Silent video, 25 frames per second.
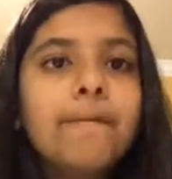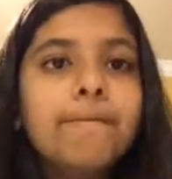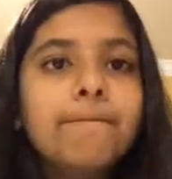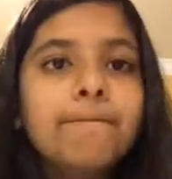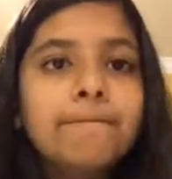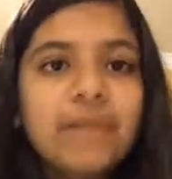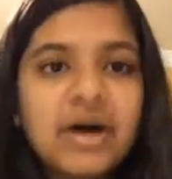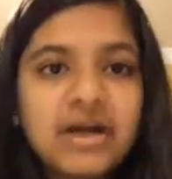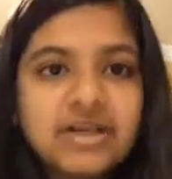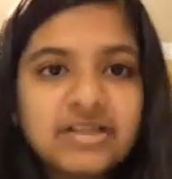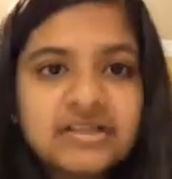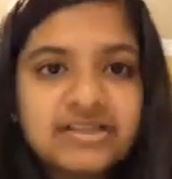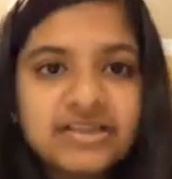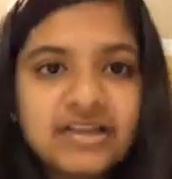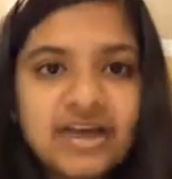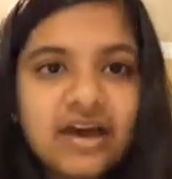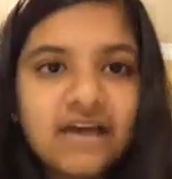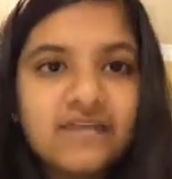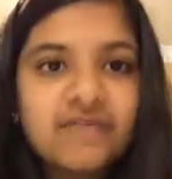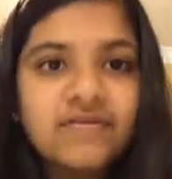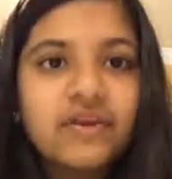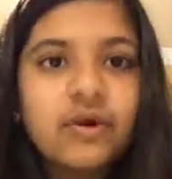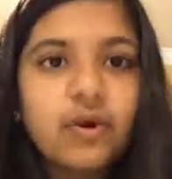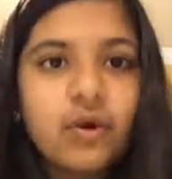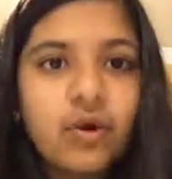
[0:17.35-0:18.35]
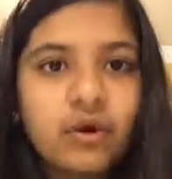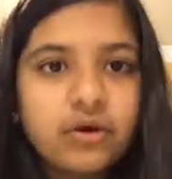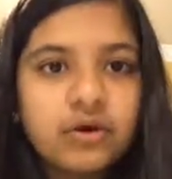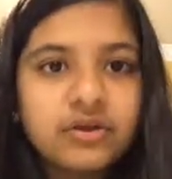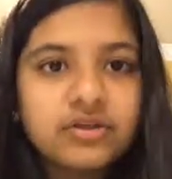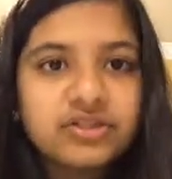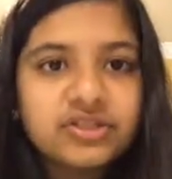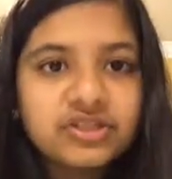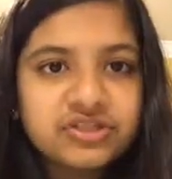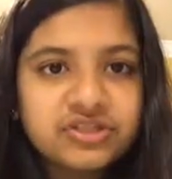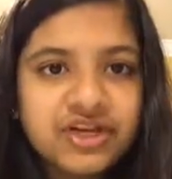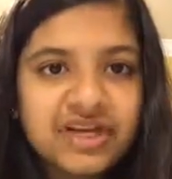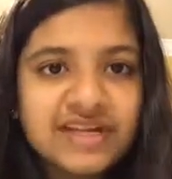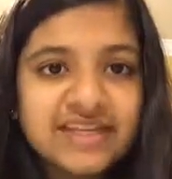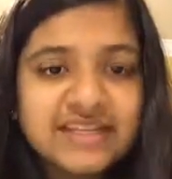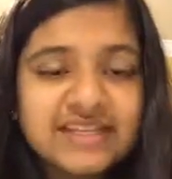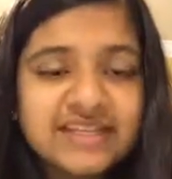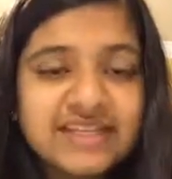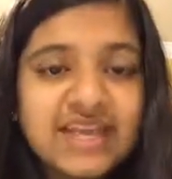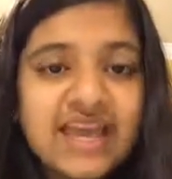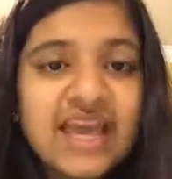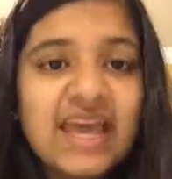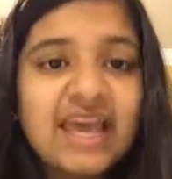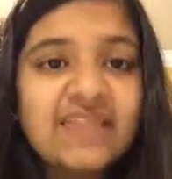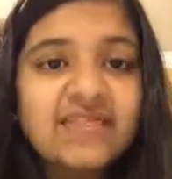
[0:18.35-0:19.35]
must have the oral stress